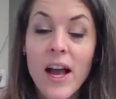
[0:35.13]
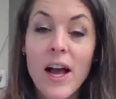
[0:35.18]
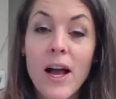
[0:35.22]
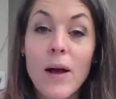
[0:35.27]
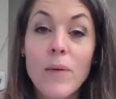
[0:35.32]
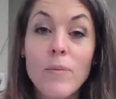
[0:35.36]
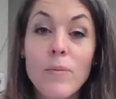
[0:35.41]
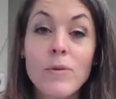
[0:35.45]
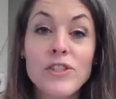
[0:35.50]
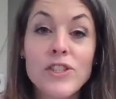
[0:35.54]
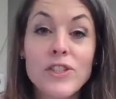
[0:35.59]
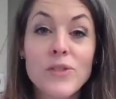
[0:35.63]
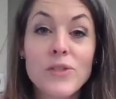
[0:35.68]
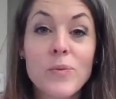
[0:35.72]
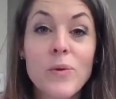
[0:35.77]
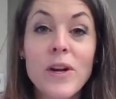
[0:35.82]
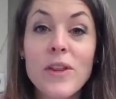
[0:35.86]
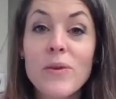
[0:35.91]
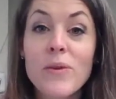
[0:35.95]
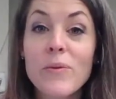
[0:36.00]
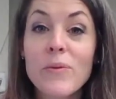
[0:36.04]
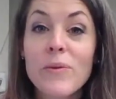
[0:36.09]
which is
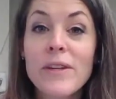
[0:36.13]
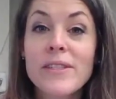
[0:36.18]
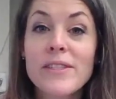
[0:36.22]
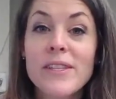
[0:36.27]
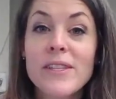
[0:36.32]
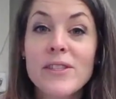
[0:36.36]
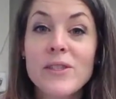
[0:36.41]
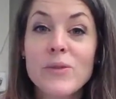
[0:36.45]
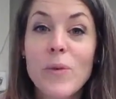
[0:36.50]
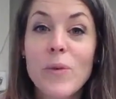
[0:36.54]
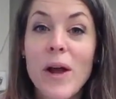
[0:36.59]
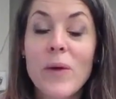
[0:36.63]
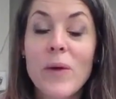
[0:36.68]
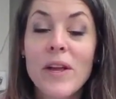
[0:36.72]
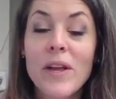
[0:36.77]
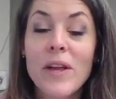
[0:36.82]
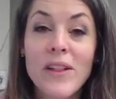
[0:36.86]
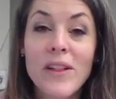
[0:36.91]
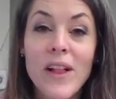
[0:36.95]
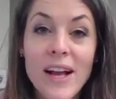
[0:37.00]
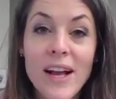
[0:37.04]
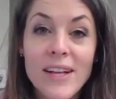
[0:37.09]
one of the reasons why we
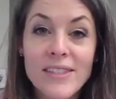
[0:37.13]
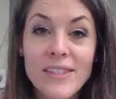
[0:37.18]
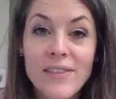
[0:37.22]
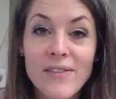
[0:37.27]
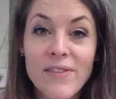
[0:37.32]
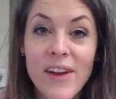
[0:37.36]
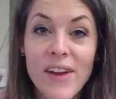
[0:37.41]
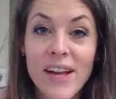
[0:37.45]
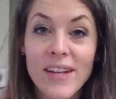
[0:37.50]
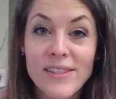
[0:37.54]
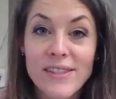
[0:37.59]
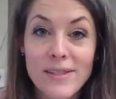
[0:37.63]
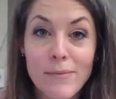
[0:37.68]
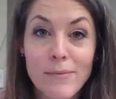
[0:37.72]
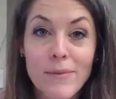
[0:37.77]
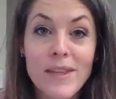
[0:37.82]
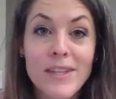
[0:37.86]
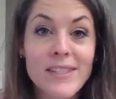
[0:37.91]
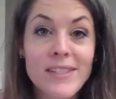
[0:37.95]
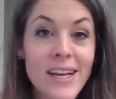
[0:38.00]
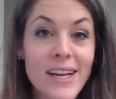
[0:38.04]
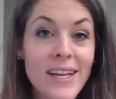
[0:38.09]
classified some
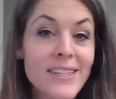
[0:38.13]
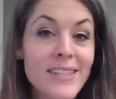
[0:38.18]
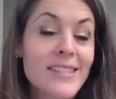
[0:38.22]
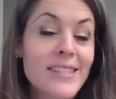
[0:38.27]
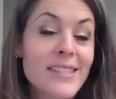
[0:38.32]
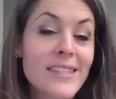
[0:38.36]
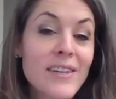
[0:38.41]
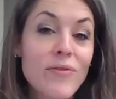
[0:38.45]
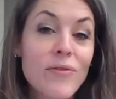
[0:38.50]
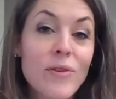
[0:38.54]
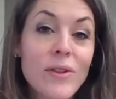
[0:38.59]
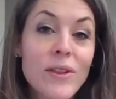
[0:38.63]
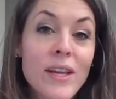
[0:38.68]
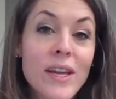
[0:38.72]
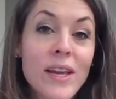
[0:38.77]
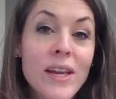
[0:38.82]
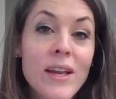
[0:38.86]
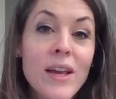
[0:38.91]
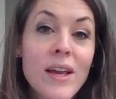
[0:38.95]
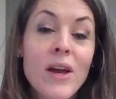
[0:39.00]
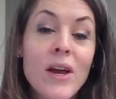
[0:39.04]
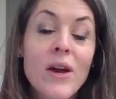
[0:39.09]
of the sides
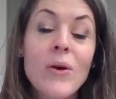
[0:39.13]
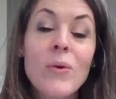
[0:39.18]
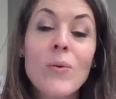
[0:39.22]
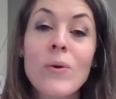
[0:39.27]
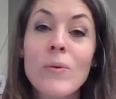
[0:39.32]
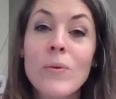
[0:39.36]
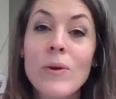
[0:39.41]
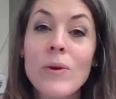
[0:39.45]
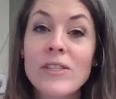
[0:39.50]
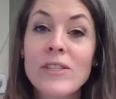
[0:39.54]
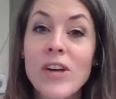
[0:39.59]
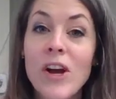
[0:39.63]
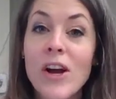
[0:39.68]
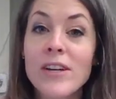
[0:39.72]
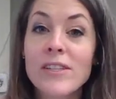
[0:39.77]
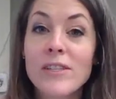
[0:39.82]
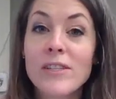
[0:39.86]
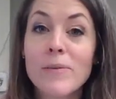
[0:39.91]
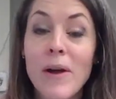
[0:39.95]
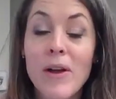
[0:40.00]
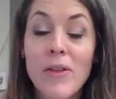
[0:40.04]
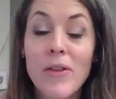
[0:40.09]
differently when we
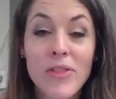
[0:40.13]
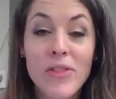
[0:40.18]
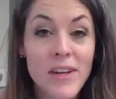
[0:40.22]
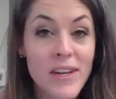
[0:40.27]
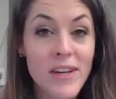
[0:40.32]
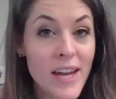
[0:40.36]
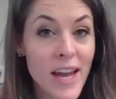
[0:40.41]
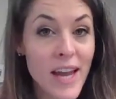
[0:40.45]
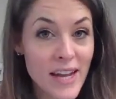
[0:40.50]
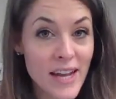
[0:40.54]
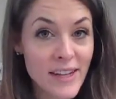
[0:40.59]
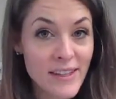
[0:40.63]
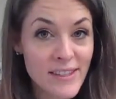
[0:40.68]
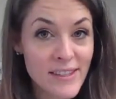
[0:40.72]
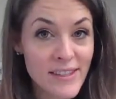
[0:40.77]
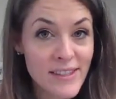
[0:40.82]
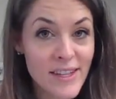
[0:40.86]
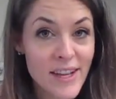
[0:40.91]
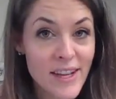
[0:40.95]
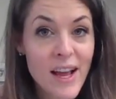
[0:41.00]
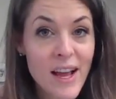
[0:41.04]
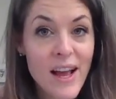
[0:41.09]
talked about the
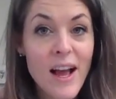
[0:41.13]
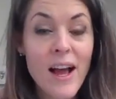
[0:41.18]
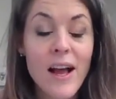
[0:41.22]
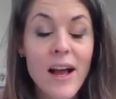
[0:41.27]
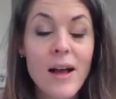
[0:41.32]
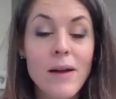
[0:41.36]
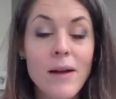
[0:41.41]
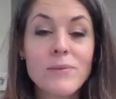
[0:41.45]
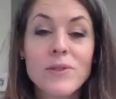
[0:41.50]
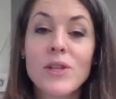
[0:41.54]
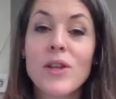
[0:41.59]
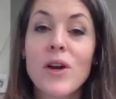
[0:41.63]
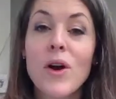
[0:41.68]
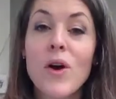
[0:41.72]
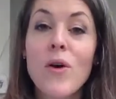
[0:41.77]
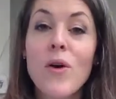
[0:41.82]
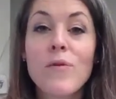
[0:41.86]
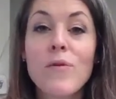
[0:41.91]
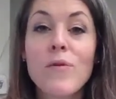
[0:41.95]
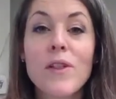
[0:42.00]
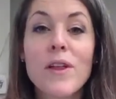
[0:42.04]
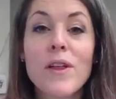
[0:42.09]
nets, so that
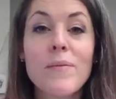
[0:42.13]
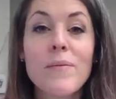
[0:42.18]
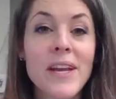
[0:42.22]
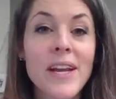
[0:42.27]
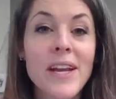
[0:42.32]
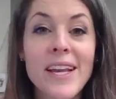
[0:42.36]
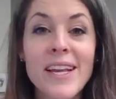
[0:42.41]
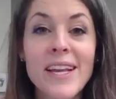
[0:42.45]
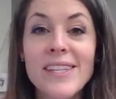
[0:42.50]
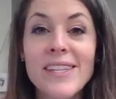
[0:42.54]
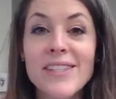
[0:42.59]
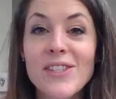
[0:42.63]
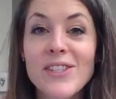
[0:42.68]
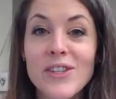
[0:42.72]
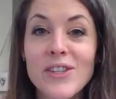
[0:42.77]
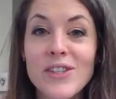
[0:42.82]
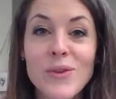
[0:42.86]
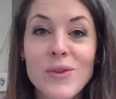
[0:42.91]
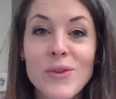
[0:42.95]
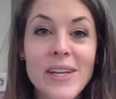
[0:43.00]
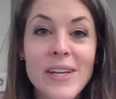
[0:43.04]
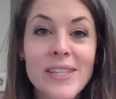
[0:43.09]
hopefully it made it easier
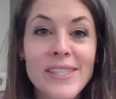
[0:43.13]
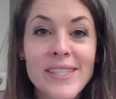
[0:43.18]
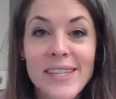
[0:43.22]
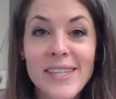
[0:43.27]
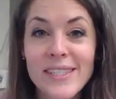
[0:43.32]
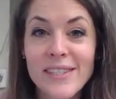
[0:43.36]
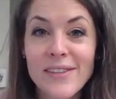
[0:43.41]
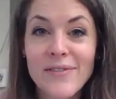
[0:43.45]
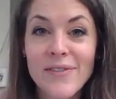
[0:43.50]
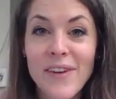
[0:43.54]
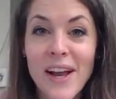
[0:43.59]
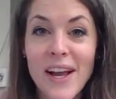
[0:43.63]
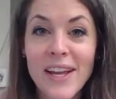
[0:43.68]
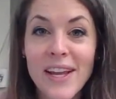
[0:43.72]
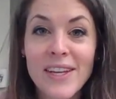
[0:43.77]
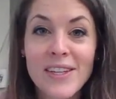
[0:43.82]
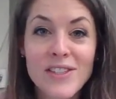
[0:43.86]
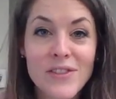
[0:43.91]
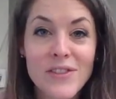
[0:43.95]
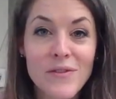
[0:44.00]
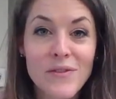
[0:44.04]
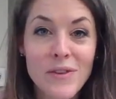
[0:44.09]
to identify
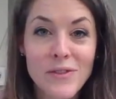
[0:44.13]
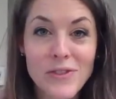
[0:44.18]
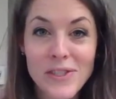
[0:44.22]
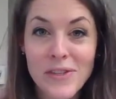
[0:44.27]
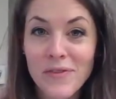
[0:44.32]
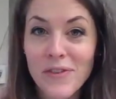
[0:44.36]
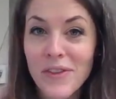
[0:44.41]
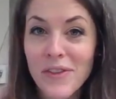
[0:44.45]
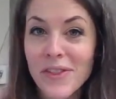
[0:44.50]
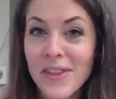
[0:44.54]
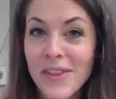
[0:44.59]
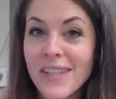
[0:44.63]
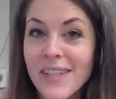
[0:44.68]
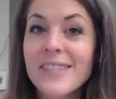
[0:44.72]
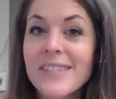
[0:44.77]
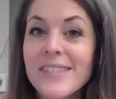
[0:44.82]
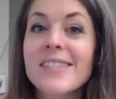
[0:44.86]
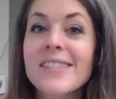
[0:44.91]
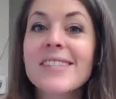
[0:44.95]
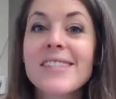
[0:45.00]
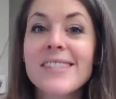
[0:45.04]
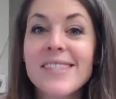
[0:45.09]
each of those different things
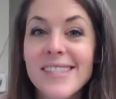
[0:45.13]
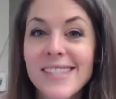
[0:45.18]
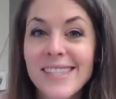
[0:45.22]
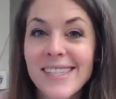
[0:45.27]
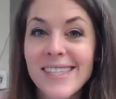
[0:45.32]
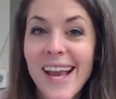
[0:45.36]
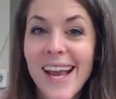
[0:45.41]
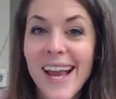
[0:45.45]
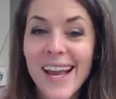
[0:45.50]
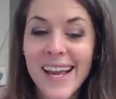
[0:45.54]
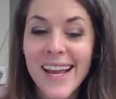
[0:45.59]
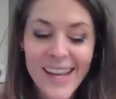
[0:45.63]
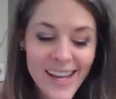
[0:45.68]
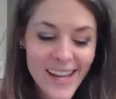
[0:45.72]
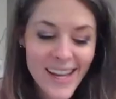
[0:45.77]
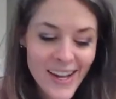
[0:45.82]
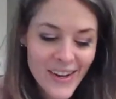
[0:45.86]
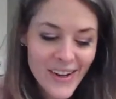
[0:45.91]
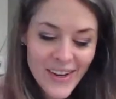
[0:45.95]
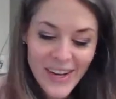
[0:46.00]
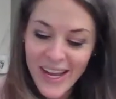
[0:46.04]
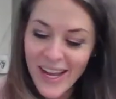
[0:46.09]
today.
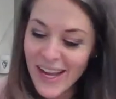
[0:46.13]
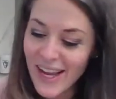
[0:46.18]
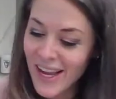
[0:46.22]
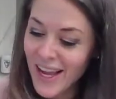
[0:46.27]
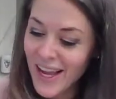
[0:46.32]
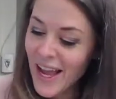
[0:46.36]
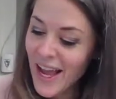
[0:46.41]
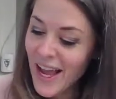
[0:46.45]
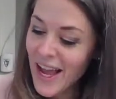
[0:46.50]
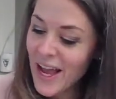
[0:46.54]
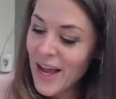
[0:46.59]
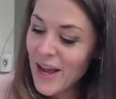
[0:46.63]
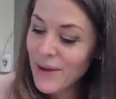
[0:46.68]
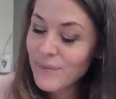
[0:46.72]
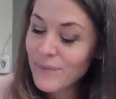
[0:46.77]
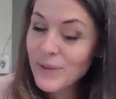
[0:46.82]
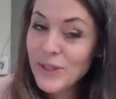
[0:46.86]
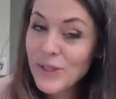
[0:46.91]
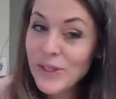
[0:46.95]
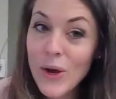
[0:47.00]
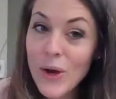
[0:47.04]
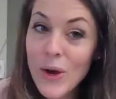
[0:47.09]
Okay,
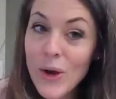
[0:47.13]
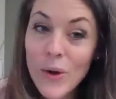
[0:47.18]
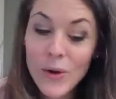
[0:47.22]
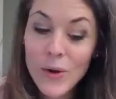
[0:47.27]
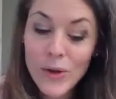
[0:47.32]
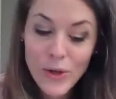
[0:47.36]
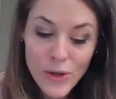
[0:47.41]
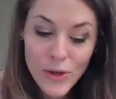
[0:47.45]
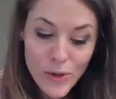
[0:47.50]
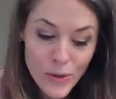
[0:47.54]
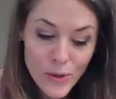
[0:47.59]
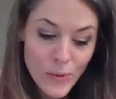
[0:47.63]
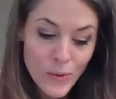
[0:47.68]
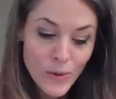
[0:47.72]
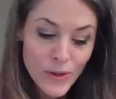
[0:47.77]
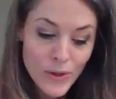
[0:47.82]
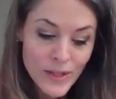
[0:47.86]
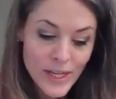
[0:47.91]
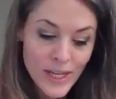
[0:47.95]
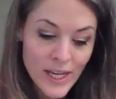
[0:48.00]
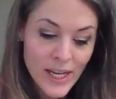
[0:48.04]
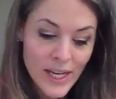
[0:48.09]
so you
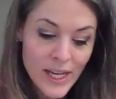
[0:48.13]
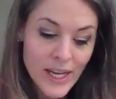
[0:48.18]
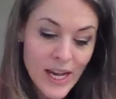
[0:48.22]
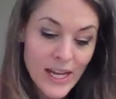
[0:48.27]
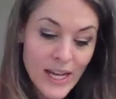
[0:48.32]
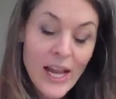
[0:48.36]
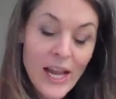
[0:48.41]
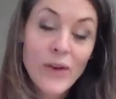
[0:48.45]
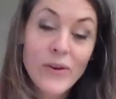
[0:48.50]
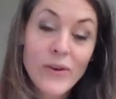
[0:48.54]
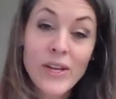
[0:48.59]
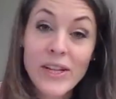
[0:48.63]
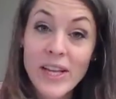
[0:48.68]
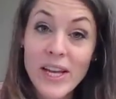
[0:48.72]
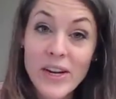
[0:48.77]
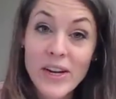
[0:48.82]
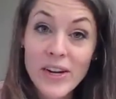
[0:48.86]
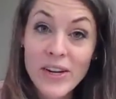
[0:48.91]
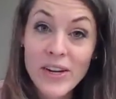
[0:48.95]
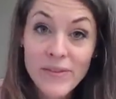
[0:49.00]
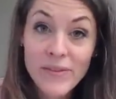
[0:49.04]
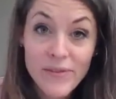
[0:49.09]
will need a
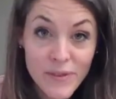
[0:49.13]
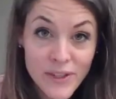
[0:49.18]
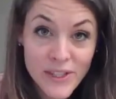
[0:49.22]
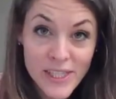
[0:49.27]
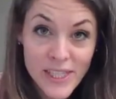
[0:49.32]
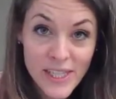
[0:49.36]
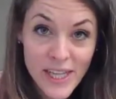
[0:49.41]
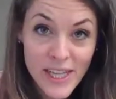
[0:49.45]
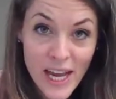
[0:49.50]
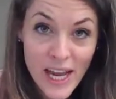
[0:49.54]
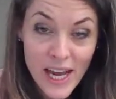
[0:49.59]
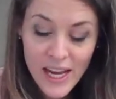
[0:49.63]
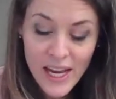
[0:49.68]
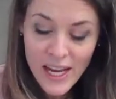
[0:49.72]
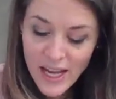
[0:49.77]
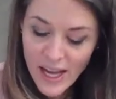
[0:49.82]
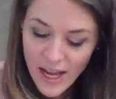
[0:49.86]
calculator for today.